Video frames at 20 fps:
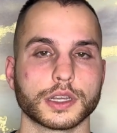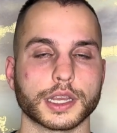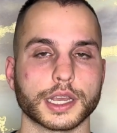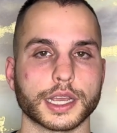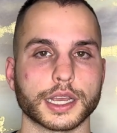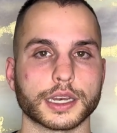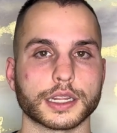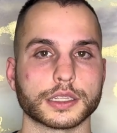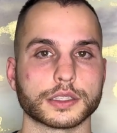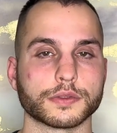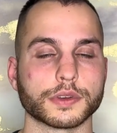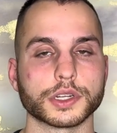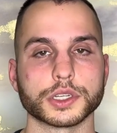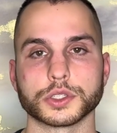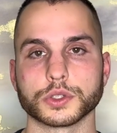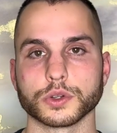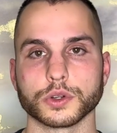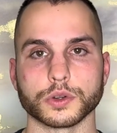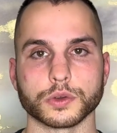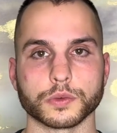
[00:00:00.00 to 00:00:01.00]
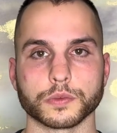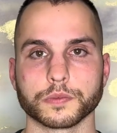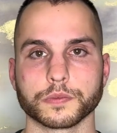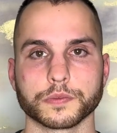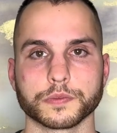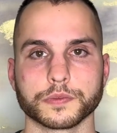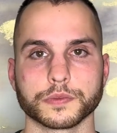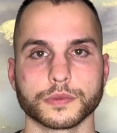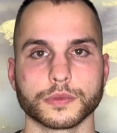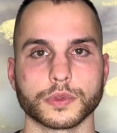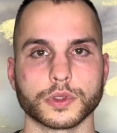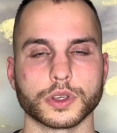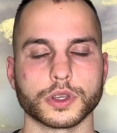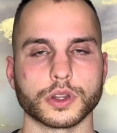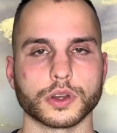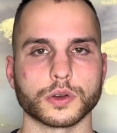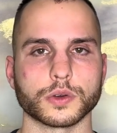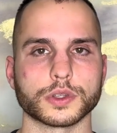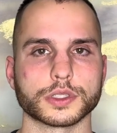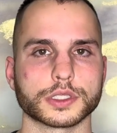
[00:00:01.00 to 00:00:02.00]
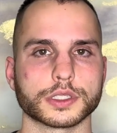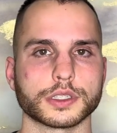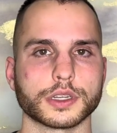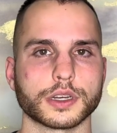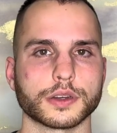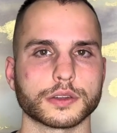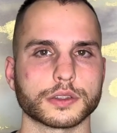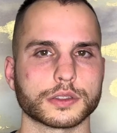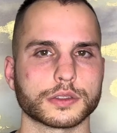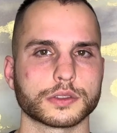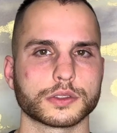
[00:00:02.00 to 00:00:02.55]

And it's very true. It's not